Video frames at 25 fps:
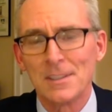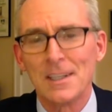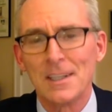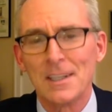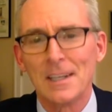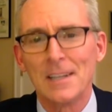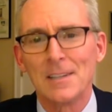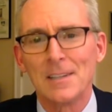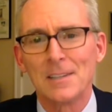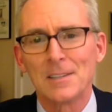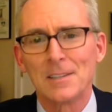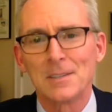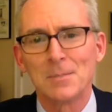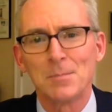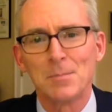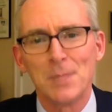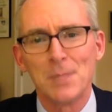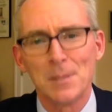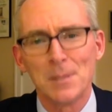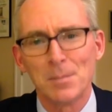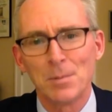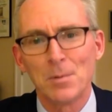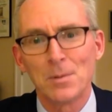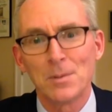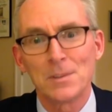And there's some
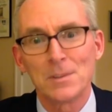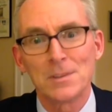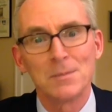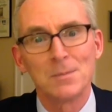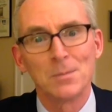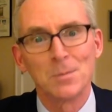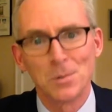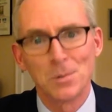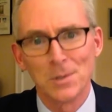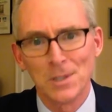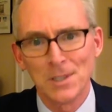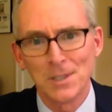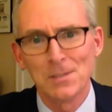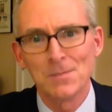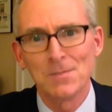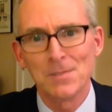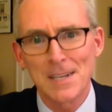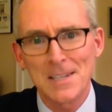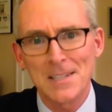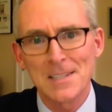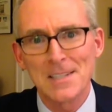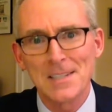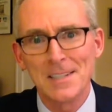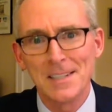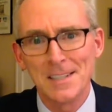people with some real
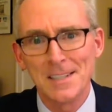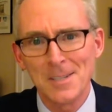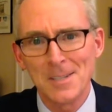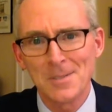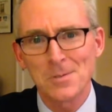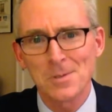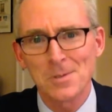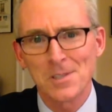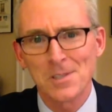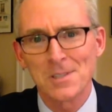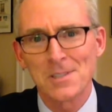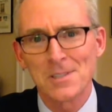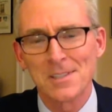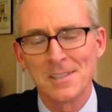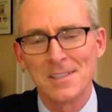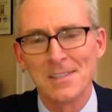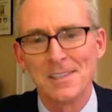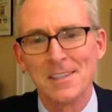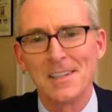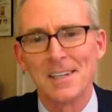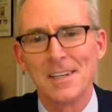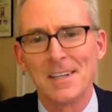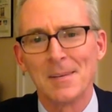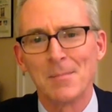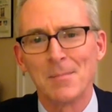vested interest
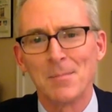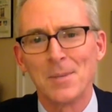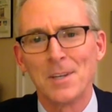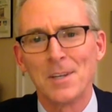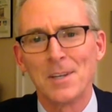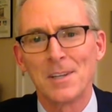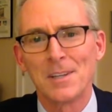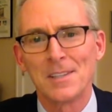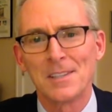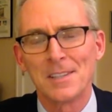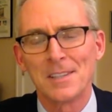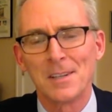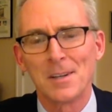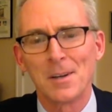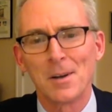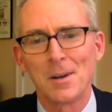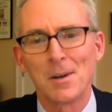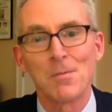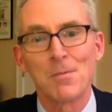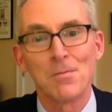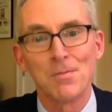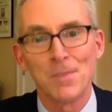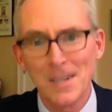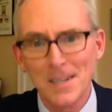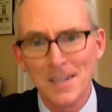um, that uh,
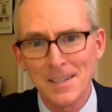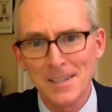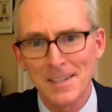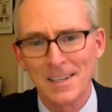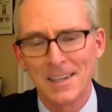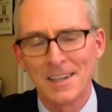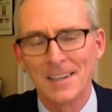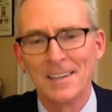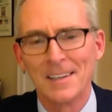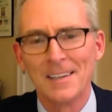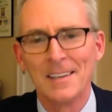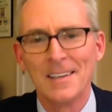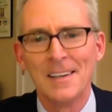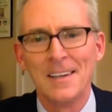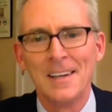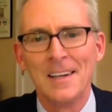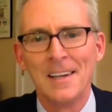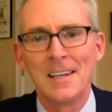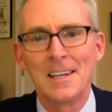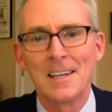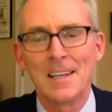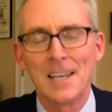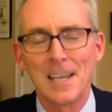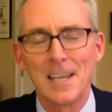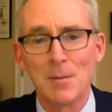are funding
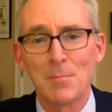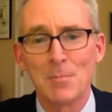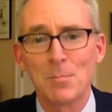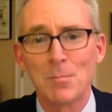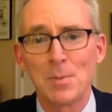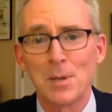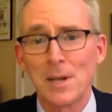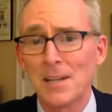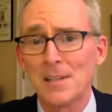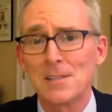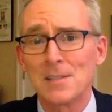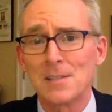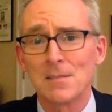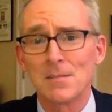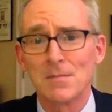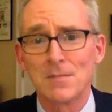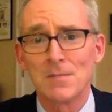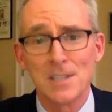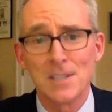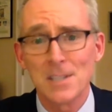campaigns of